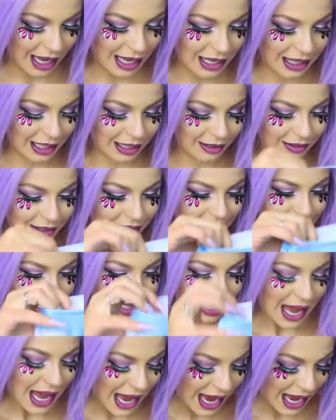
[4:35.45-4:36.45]
I love
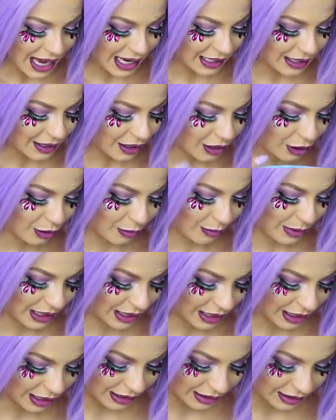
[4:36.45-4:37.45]
it. And oh my
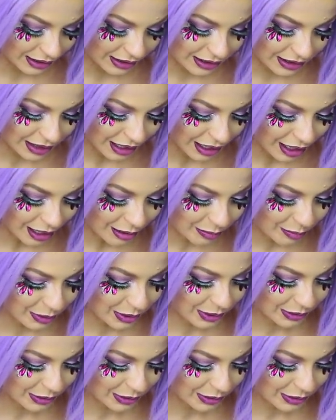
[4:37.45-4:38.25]
god, the top